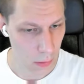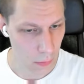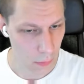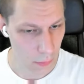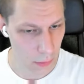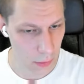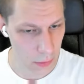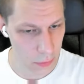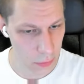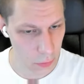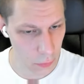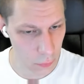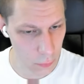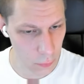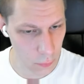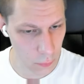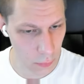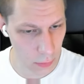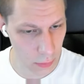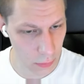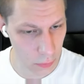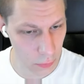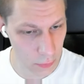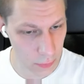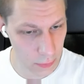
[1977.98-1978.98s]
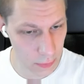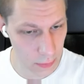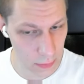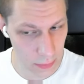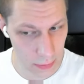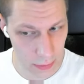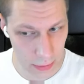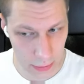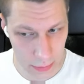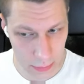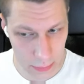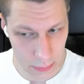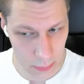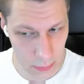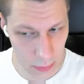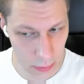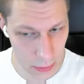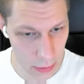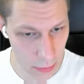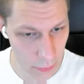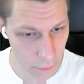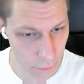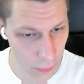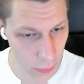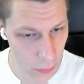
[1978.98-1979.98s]
There is also an interesting case
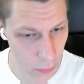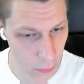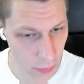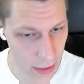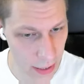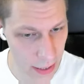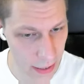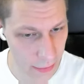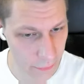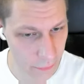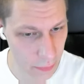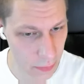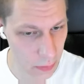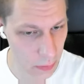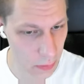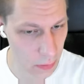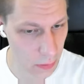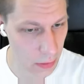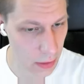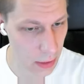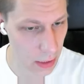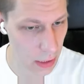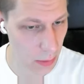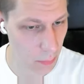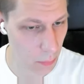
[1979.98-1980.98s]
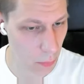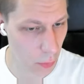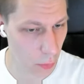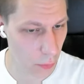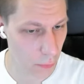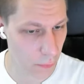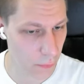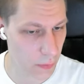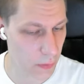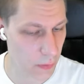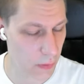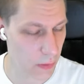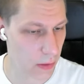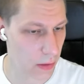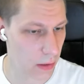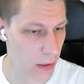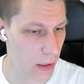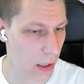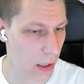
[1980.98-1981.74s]
here where you have the name of the